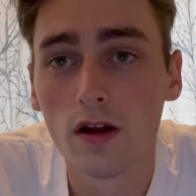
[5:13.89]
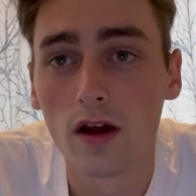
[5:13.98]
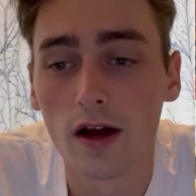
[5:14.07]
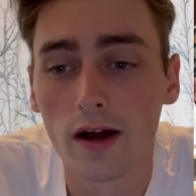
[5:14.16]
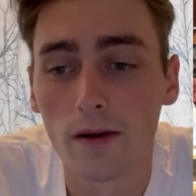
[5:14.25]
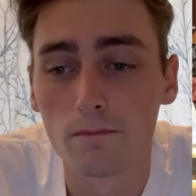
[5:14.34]

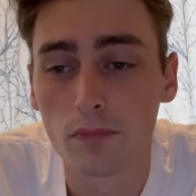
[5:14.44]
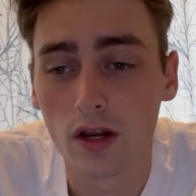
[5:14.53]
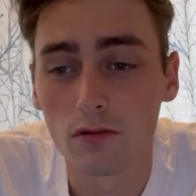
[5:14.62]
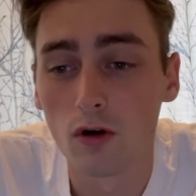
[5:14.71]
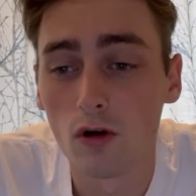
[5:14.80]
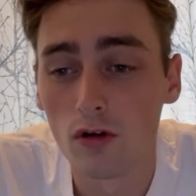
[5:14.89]
But
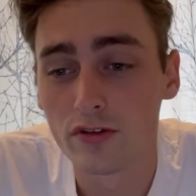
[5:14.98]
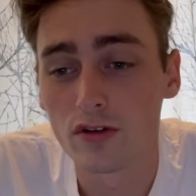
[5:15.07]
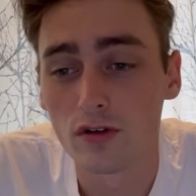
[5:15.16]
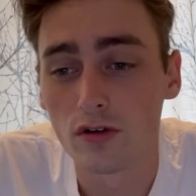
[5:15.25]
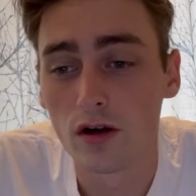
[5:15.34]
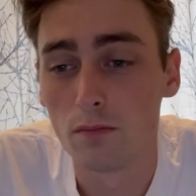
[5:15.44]
I'm
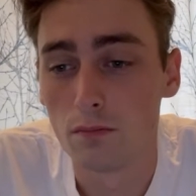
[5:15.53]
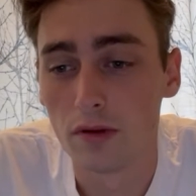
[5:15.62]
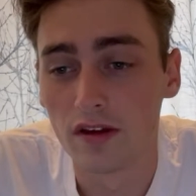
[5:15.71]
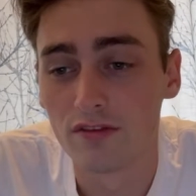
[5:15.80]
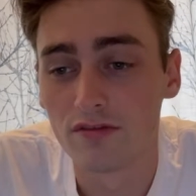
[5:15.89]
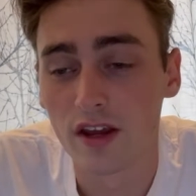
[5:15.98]
also a
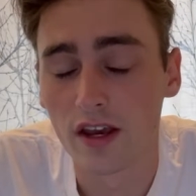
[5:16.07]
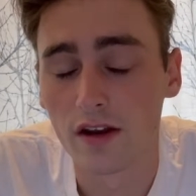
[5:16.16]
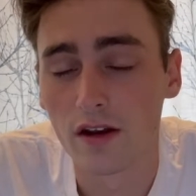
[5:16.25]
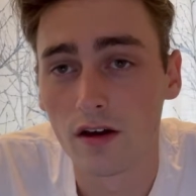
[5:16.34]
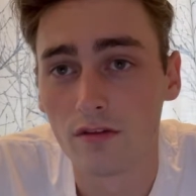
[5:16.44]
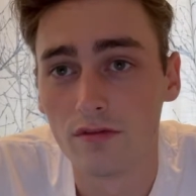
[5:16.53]
big fan
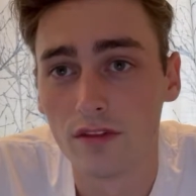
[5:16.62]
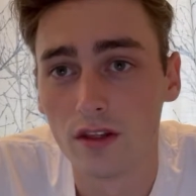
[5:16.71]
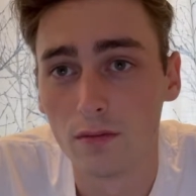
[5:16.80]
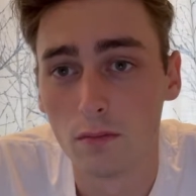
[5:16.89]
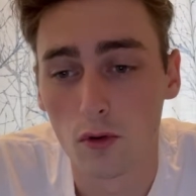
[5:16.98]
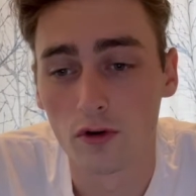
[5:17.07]
of the
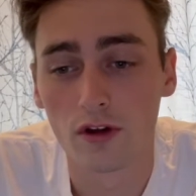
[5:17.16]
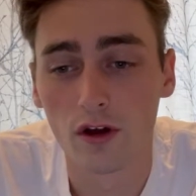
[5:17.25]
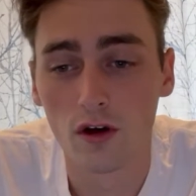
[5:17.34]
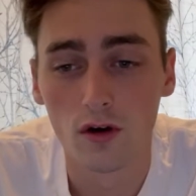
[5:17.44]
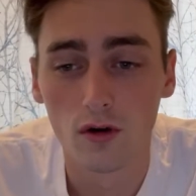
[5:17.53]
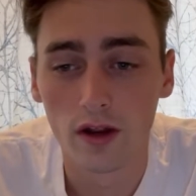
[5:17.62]

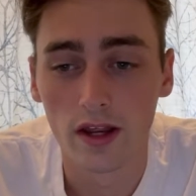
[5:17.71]
Bordeaux